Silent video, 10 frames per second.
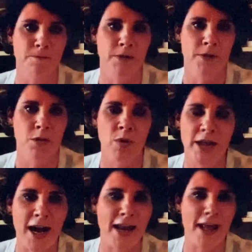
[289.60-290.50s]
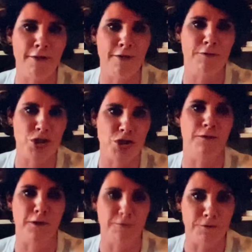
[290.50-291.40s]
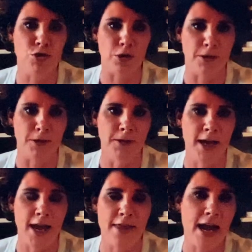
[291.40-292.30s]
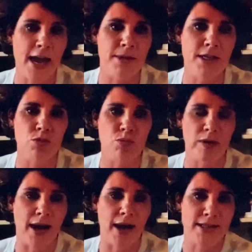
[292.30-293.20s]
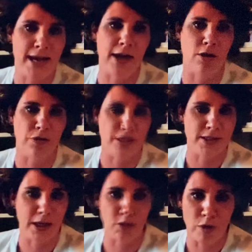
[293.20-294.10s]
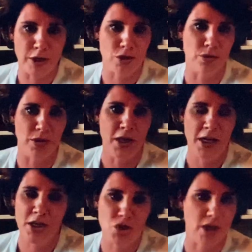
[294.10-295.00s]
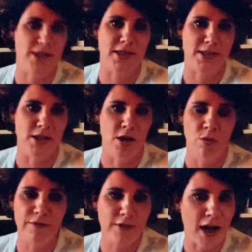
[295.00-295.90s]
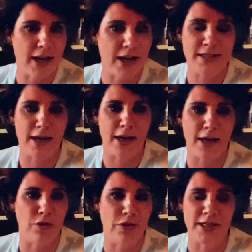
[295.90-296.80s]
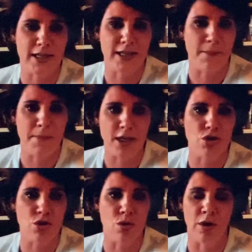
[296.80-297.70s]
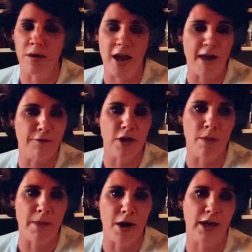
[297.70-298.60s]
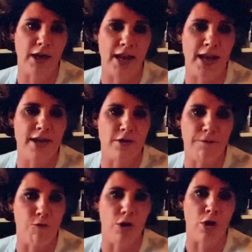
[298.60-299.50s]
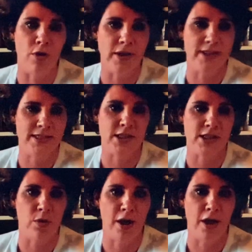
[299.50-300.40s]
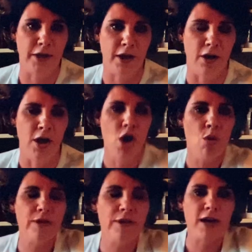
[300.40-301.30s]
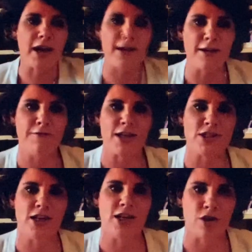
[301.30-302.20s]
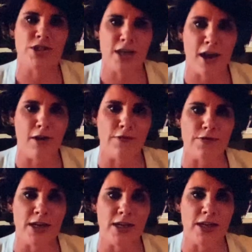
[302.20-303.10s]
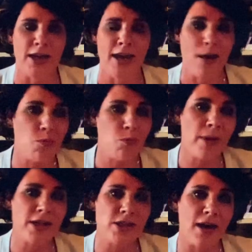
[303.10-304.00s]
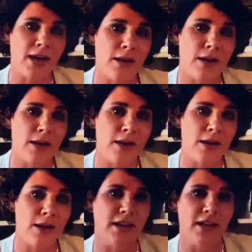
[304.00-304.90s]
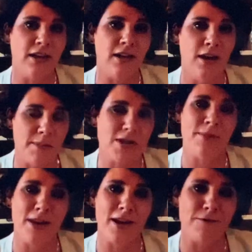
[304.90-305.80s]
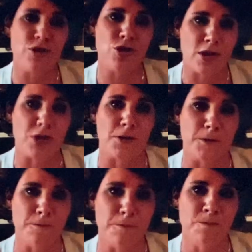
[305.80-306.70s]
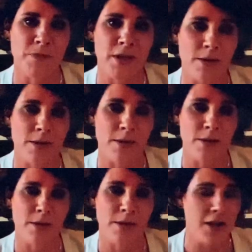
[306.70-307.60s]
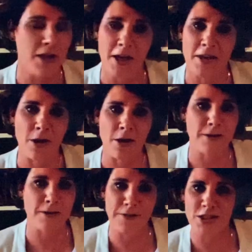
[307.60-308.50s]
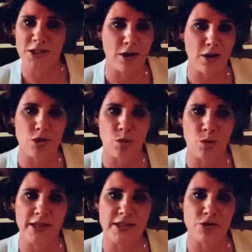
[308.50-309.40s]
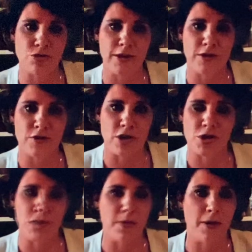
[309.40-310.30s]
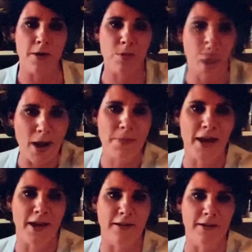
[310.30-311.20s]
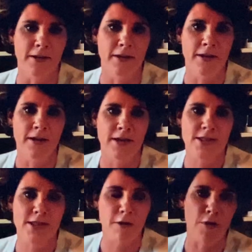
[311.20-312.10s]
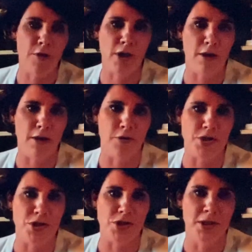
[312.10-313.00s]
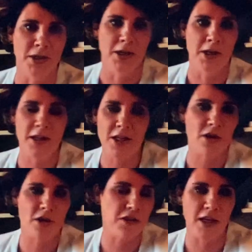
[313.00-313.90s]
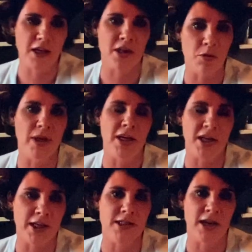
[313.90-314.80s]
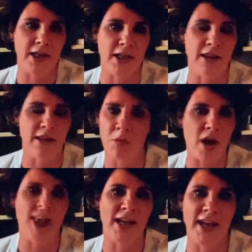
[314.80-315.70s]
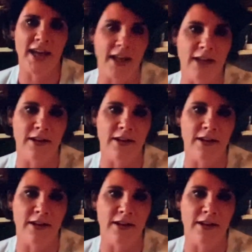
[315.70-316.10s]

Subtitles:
We got to have a vision for the future. And that means we've got to tackle things like racial injustice. We've got to tackle things like making sure that every American has affordable and accessible health care. We've got to invest in ourselves. And what am I talking in Kentucky? I'm talking about infrastructure. I'm talking about not only fixing our 20th century infrastructure, but broadband, cell phone coverage. These are the things that we need in Kentucky and that we're not getting.